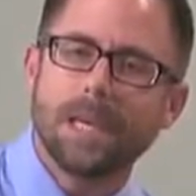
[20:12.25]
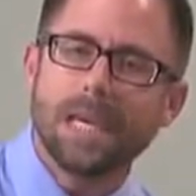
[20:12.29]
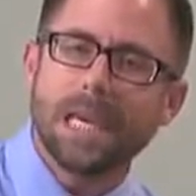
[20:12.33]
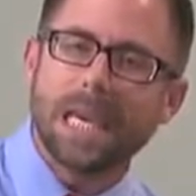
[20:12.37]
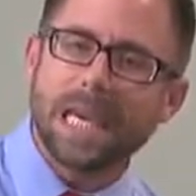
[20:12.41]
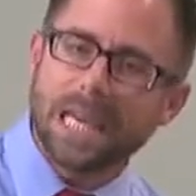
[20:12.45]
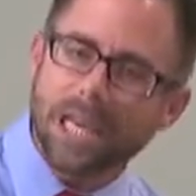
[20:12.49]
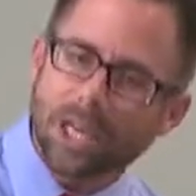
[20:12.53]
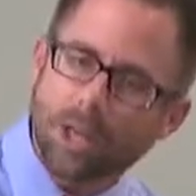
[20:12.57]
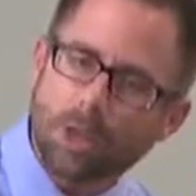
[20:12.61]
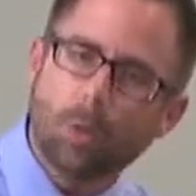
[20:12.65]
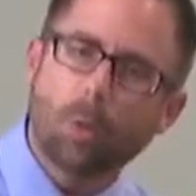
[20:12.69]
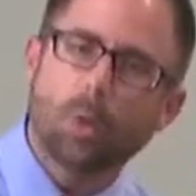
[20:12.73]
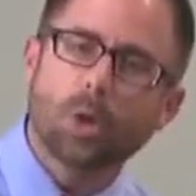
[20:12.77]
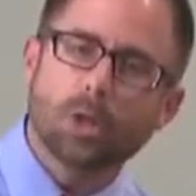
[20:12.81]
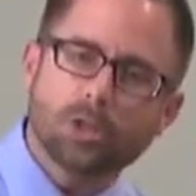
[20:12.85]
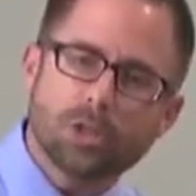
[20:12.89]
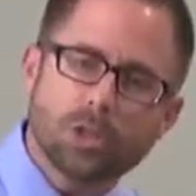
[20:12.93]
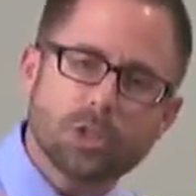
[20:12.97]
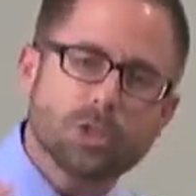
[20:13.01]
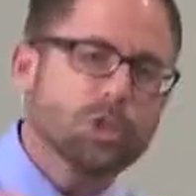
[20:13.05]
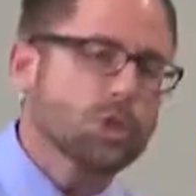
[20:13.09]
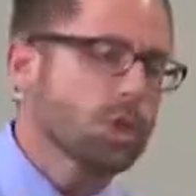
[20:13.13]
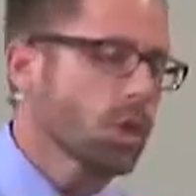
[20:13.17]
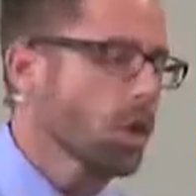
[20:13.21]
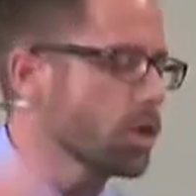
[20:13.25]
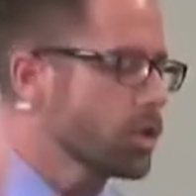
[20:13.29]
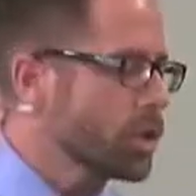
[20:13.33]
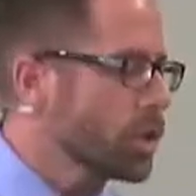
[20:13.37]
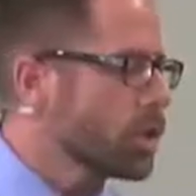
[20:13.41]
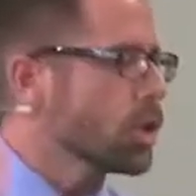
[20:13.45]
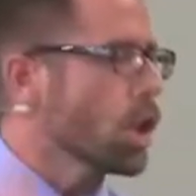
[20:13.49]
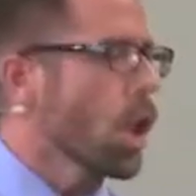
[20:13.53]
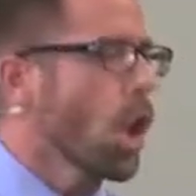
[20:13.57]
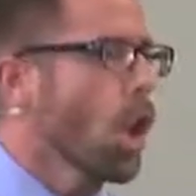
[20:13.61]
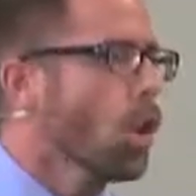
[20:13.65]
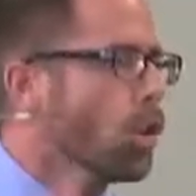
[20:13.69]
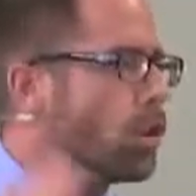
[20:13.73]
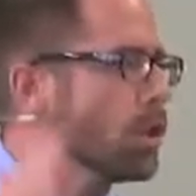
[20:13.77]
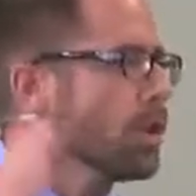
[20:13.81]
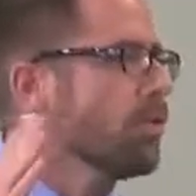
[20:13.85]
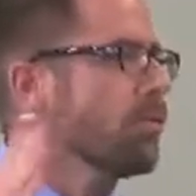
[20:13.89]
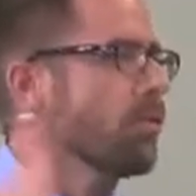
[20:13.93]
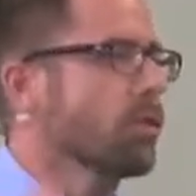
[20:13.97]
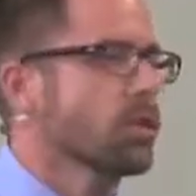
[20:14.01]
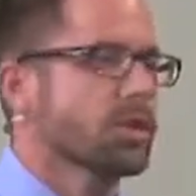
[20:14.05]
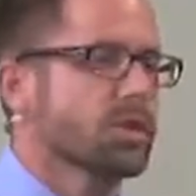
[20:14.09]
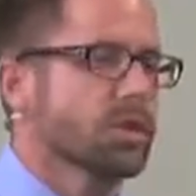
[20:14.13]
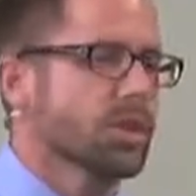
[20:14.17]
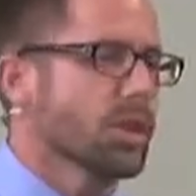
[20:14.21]
In other words, the church is only
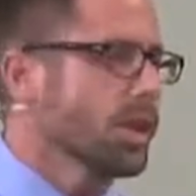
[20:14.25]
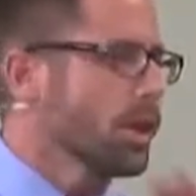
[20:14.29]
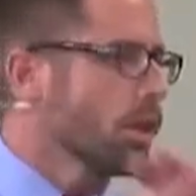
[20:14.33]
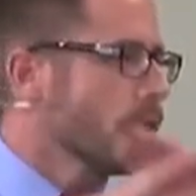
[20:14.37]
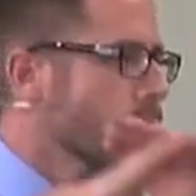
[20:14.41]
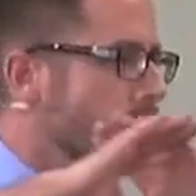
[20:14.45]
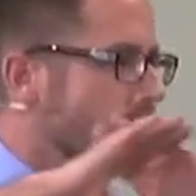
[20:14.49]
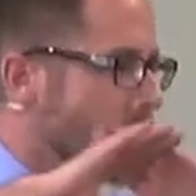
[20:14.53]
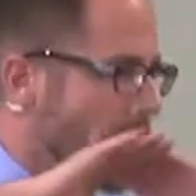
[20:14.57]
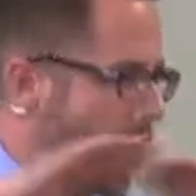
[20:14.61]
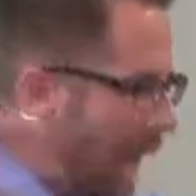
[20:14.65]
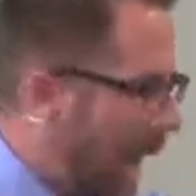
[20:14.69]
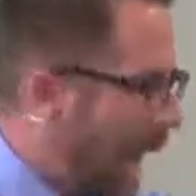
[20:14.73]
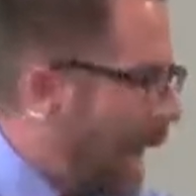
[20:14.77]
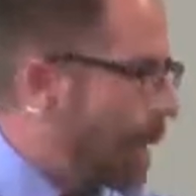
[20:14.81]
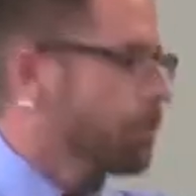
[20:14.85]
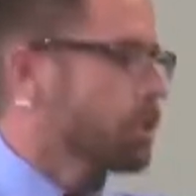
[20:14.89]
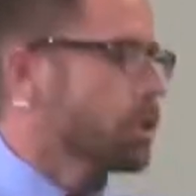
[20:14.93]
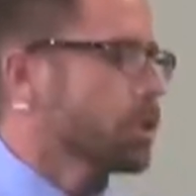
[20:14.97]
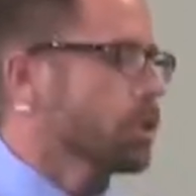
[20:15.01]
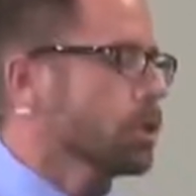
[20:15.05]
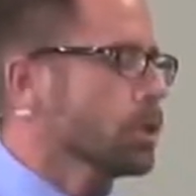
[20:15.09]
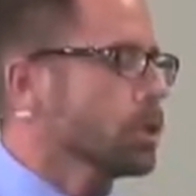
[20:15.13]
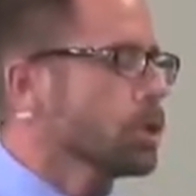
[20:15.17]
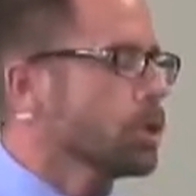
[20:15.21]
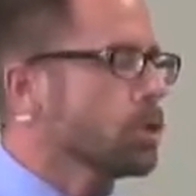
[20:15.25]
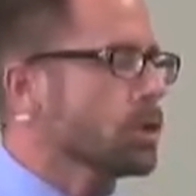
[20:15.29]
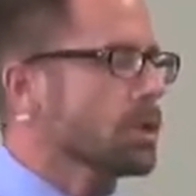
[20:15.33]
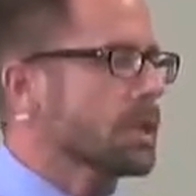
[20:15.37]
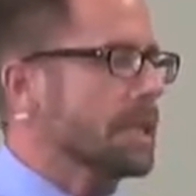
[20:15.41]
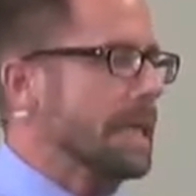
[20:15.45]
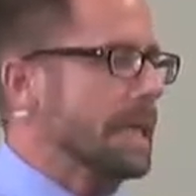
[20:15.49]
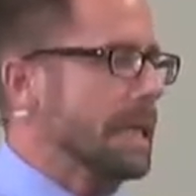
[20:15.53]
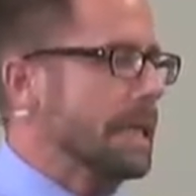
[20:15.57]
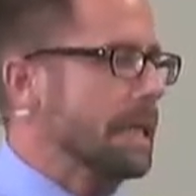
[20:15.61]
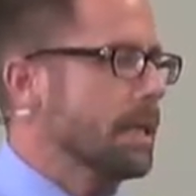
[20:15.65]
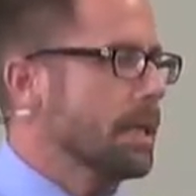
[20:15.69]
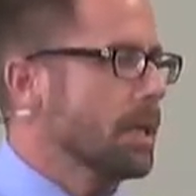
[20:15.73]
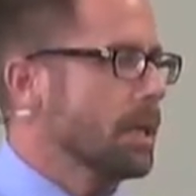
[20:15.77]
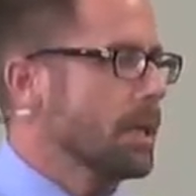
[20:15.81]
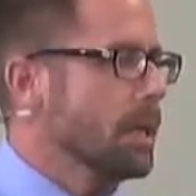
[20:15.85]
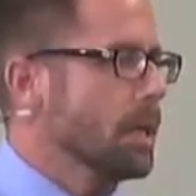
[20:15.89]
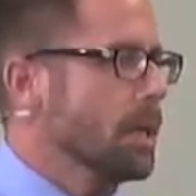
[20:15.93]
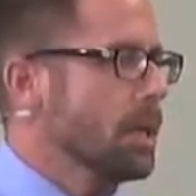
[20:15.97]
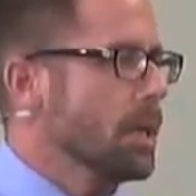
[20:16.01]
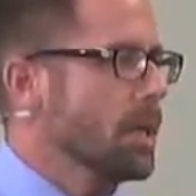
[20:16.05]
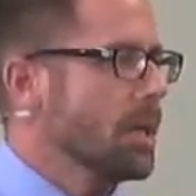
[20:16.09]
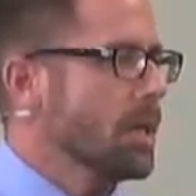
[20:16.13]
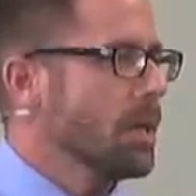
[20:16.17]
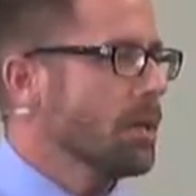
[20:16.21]
for sinners, absolutely.
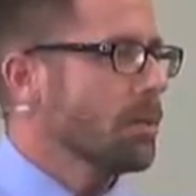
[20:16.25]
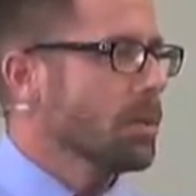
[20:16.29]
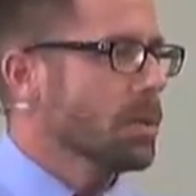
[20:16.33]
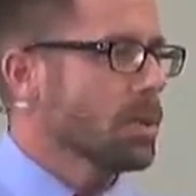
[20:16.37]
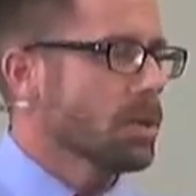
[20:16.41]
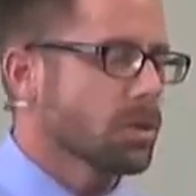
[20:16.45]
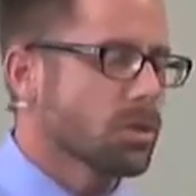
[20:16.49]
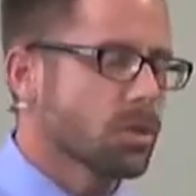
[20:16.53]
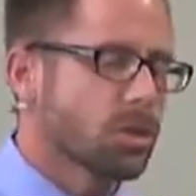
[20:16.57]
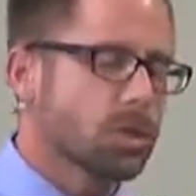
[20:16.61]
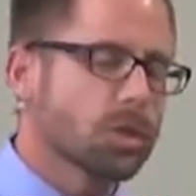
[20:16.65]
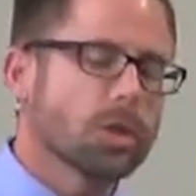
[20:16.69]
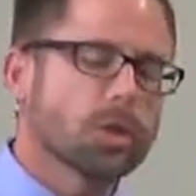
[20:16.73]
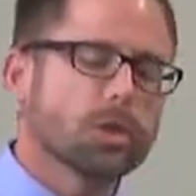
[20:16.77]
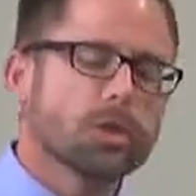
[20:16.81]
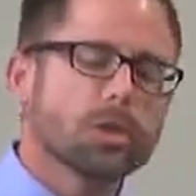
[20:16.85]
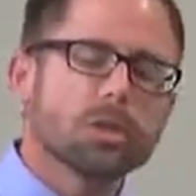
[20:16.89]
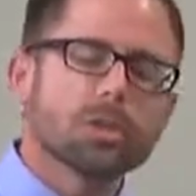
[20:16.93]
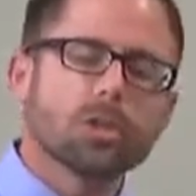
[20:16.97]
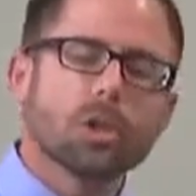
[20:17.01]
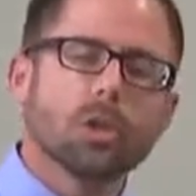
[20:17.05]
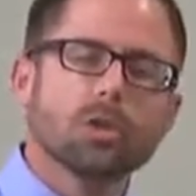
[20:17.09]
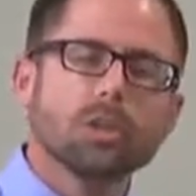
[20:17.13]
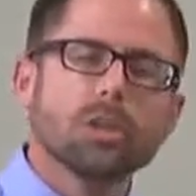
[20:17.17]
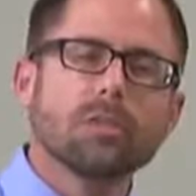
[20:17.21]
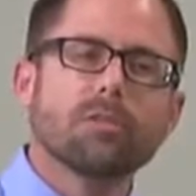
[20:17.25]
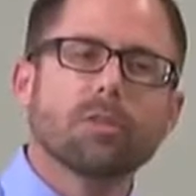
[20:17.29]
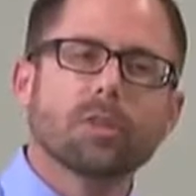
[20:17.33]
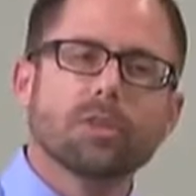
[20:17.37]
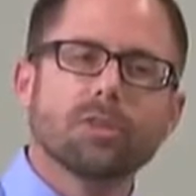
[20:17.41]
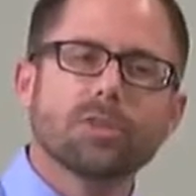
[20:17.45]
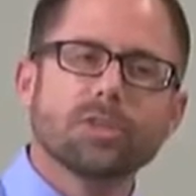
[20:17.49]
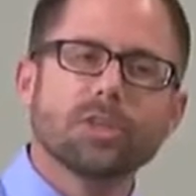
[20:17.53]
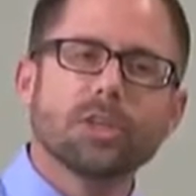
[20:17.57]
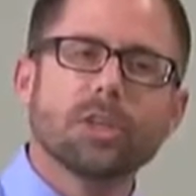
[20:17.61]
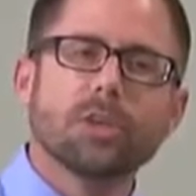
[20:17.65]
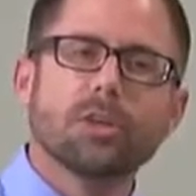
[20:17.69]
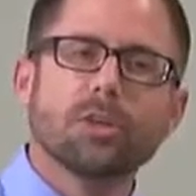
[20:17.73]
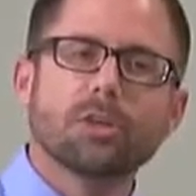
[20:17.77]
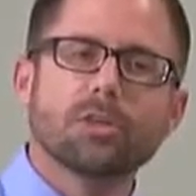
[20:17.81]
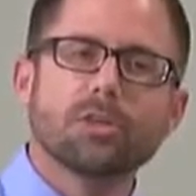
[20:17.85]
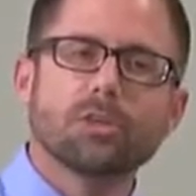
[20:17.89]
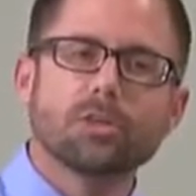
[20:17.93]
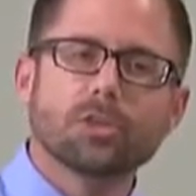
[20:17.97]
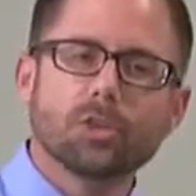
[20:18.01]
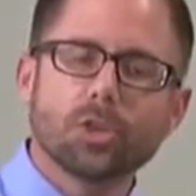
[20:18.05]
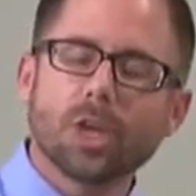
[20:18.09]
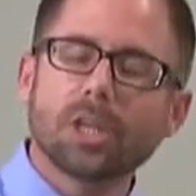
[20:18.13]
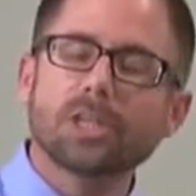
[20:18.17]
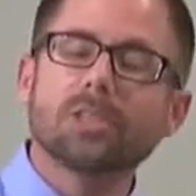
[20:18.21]
But the church is only for
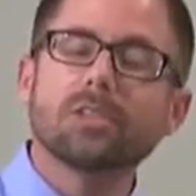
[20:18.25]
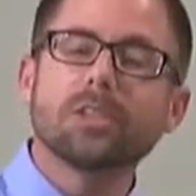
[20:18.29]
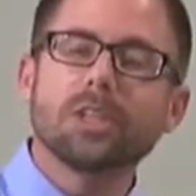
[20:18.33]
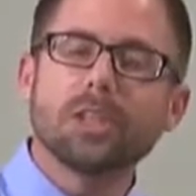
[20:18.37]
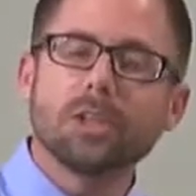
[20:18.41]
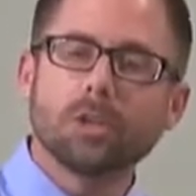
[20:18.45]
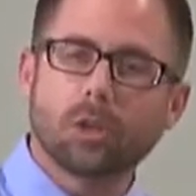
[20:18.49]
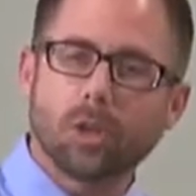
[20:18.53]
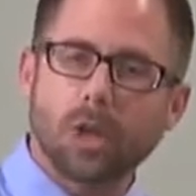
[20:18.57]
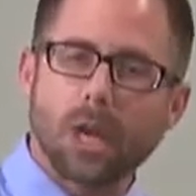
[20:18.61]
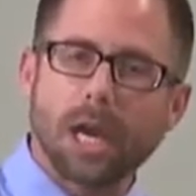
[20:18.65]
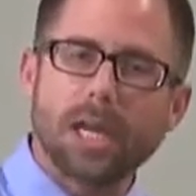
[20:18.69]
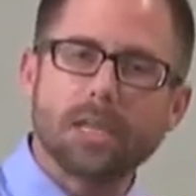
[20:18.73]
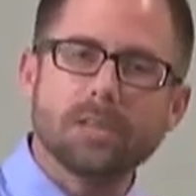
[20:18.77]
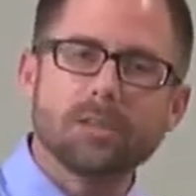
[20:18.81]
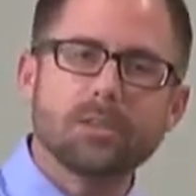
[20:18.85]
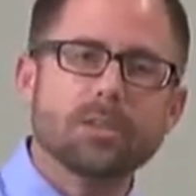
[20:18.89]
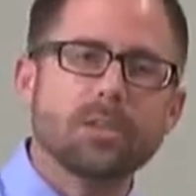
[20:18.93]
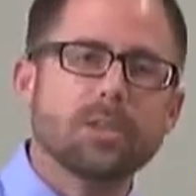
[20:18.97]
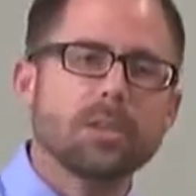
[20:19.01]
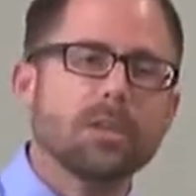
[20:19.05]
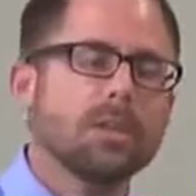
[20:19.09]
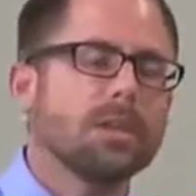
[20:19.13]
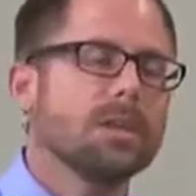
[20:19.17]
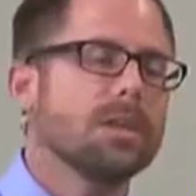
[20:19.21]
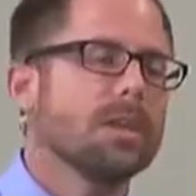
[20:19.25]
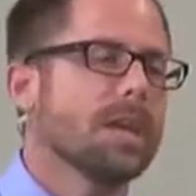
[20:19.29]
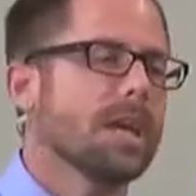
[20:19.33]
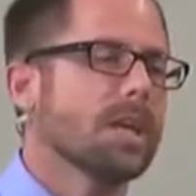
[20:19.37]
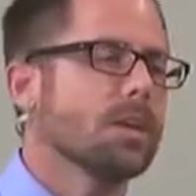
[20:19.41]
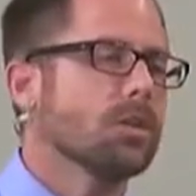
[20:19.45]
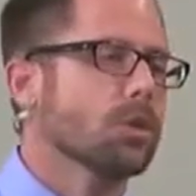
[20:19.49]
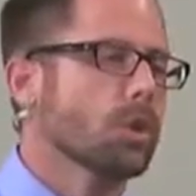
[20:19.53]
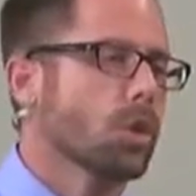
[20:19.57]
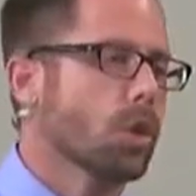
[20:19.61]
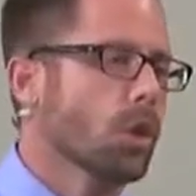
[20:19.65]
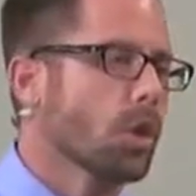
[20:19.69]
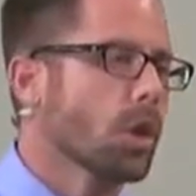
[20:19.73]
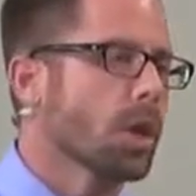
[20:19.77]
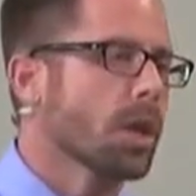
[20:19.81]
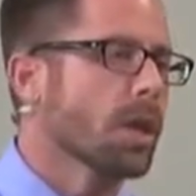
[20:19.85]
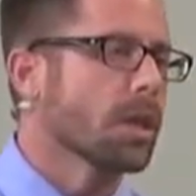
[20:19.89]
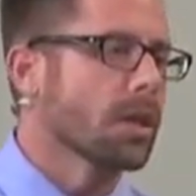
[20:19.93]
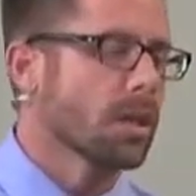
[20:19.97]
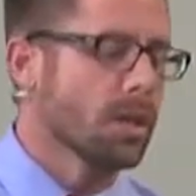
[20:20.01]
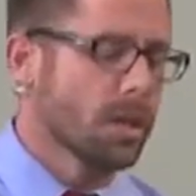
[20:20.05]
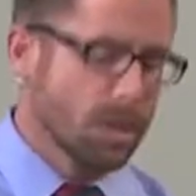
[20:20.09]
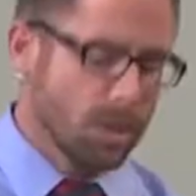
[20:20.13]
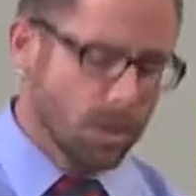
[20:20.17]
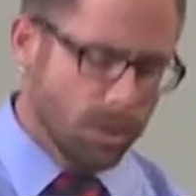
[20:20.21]
sinners trusting Christ and
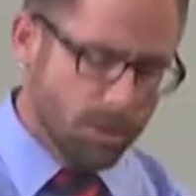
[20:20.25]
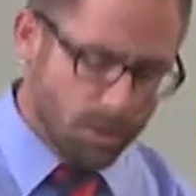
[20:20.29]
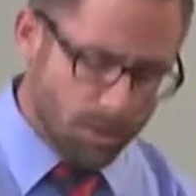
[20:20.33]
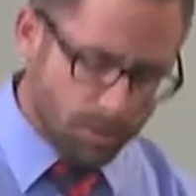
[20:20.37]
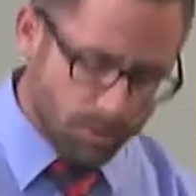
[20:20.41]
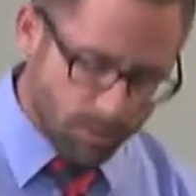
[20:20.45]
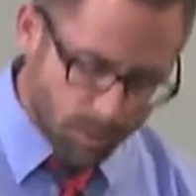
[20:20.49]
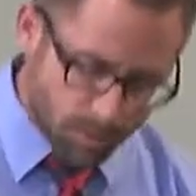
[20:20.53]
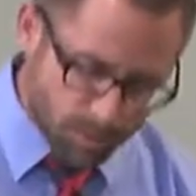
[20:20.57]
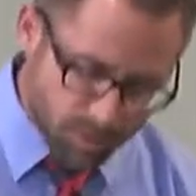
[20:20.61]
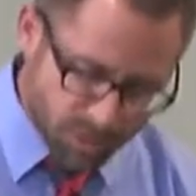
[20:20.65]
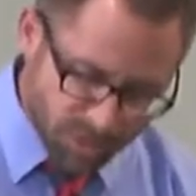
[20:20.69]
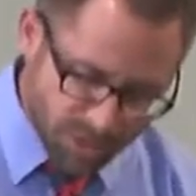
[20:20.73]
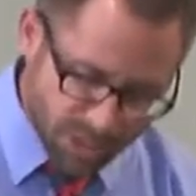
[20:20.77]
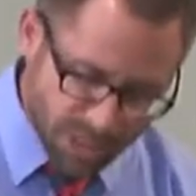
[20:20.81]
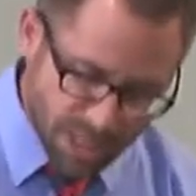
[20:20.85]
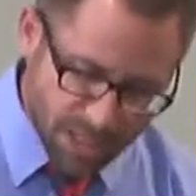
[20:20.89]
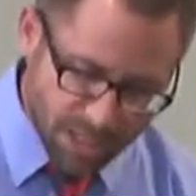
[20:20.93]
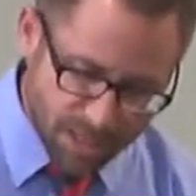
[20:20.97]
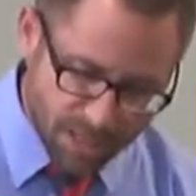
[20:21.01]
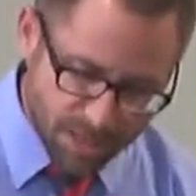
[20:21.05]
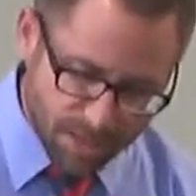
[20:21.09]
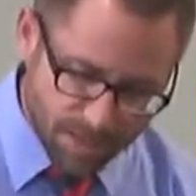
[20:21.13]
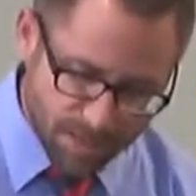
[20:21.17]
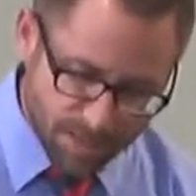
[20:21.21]
turning from sin.